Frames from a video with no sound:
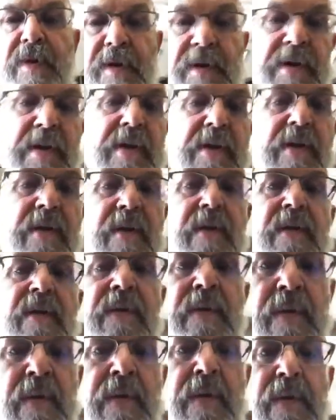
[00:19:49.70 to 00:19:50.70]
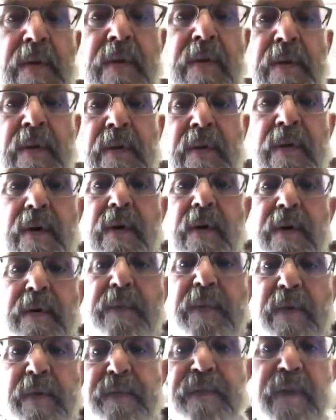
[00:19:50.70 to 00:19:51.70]
key
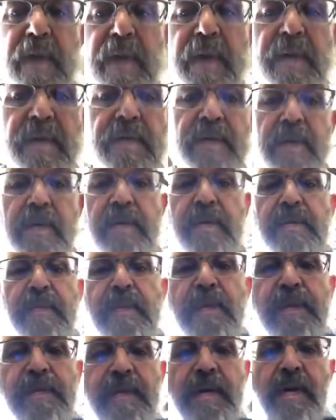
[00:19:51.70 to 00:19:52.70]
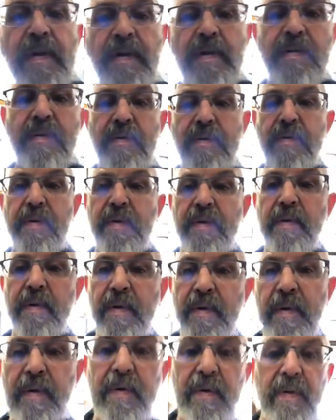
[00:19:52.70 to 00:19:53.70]
automotive guys, he's moving on to
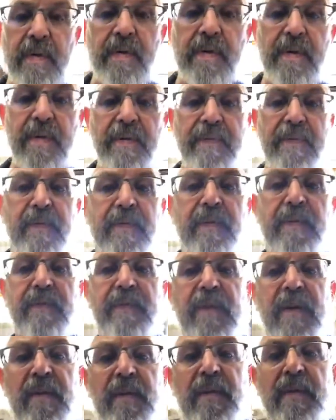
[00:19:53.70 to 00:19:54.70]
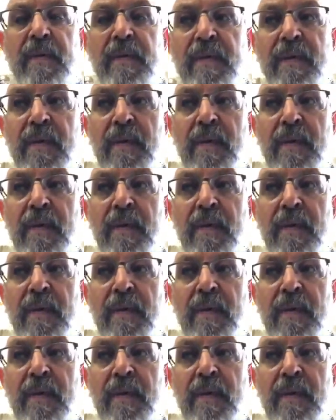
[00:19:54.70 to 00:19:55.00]
a different venue.